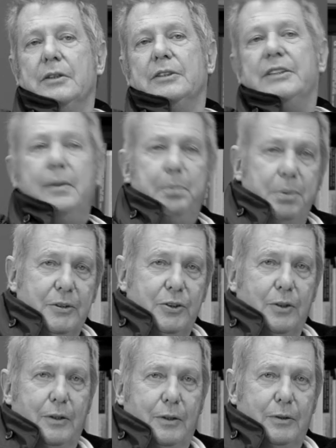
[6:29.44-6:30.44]
Simple
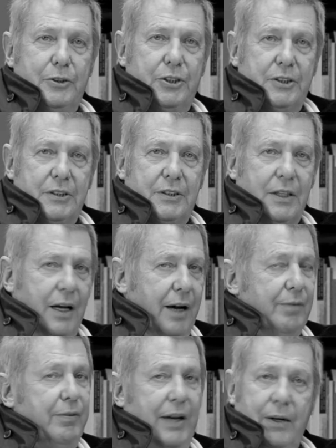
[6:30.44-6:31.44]
solutions
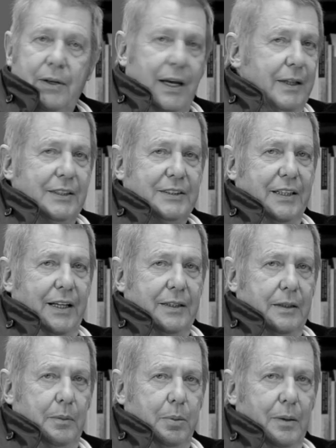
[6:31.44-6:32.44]
are very
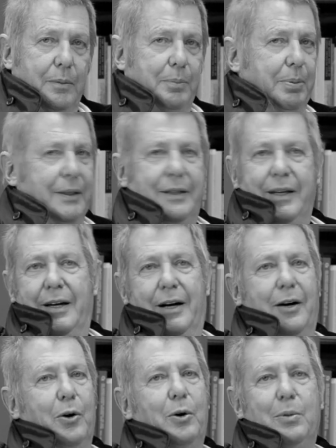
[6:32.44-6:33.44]
understandable, but they
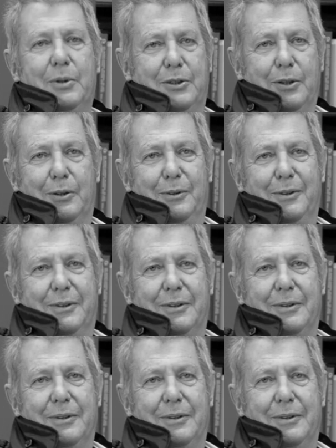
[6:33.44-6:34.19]
are always old.